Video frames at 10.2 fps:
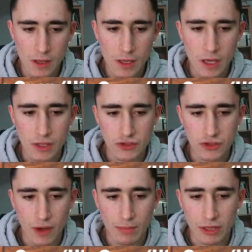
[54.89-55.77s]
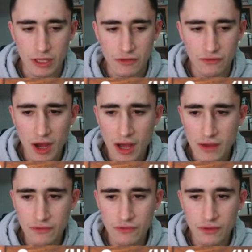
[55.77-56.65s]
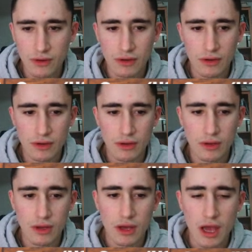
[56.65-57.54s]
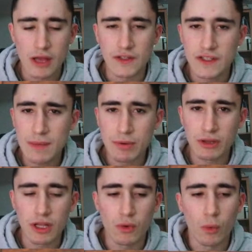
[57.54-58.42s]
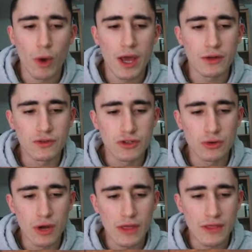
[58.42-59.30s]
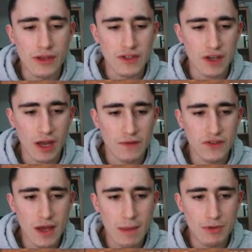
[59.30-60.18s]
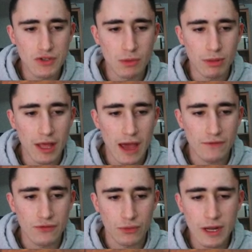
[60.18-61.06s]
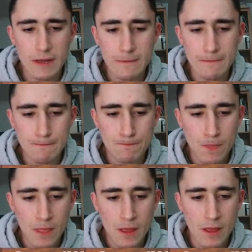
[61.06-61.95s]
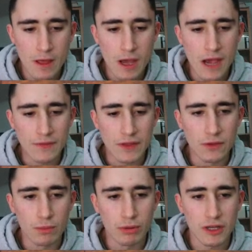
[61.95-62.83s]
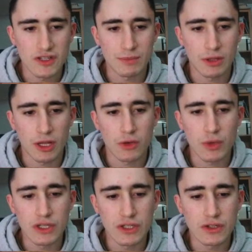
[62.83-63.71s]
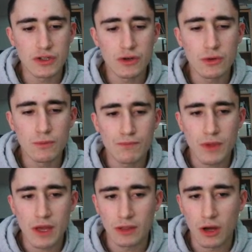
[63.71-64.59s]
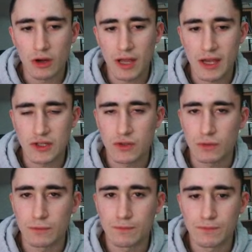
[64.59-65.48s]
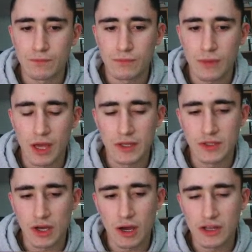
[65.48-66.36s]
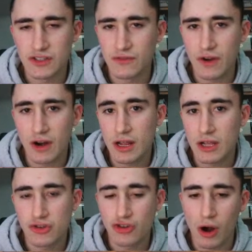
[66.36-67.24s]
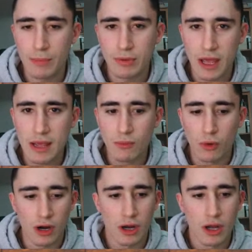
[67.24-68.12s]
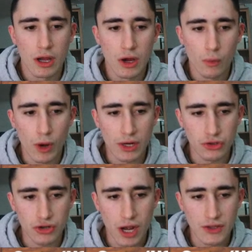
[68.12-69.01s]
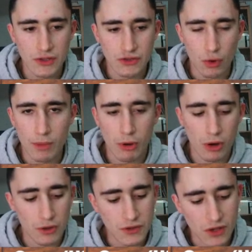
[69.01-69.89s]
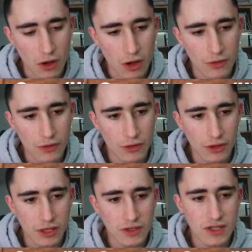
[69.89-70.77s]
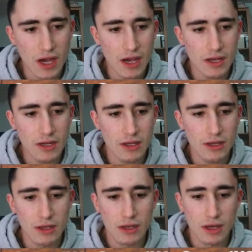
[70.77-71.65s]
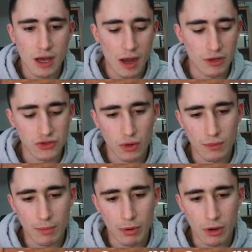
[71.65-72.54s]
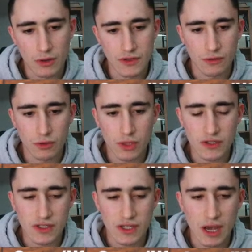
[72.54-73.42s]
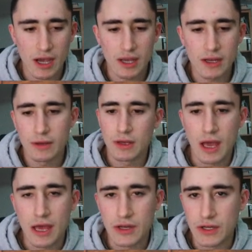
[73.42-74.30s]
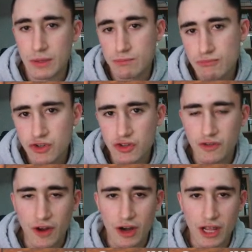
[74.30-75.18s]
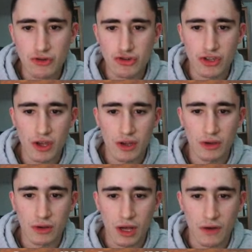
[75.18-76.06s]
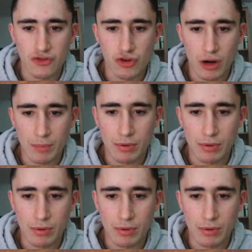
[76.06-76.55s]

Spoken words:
And so I play e5. And typically what white will do in this kind of setup is they'll play f3. And then they'll play something like queen d2 and long castle. And it's a very sharp game where white will try to storm the pawns on the king side, and I'm going to storm the pawns on the queen side. And just a very interesting kind of sharp